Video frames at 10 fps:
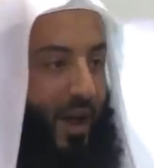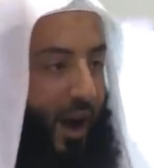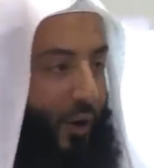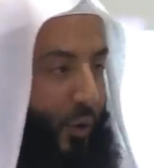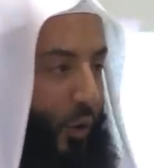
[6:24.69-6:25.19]

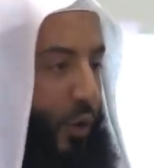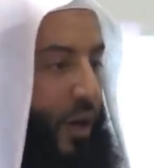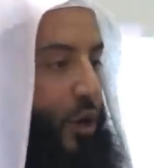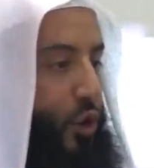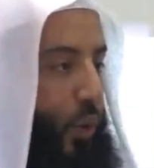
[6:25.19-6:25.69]

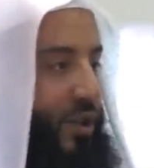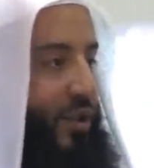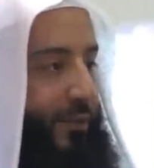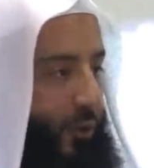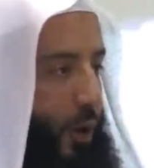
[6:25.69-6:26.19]

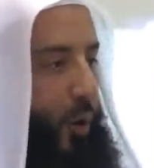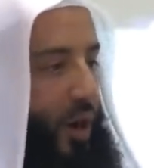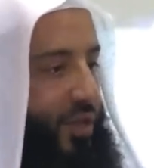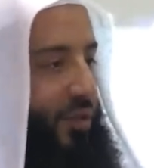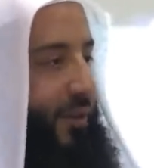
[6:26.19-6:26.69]

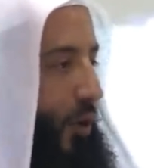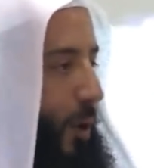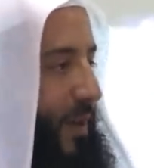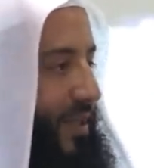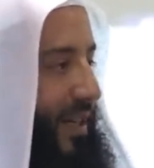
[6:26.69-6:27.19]

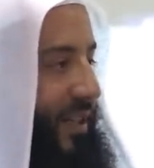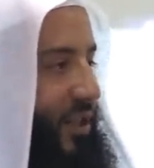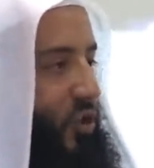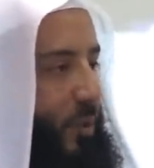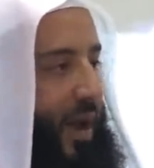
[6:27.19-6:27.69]
24.34%,
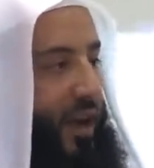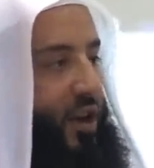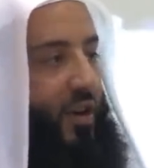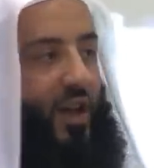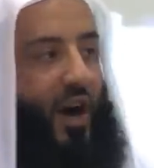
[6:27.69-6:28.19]
just to be
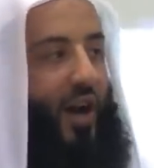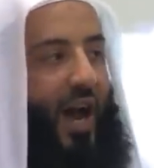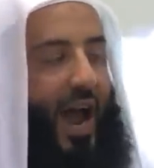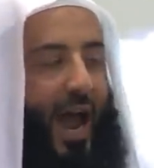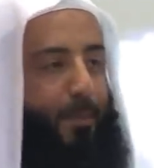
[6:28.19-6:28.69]
accurate, are
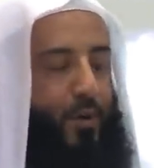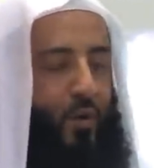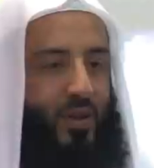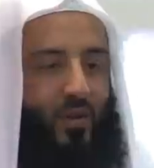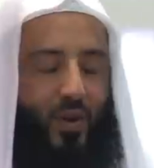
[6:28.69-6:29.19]
not happy
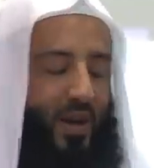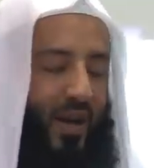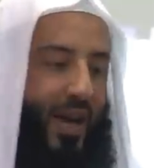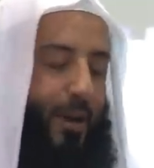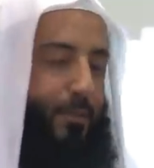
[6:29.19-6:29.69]
with, we are
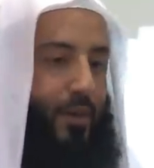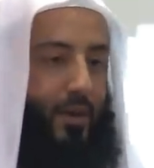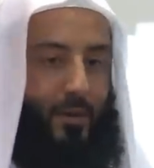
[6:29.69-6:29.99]
not happy.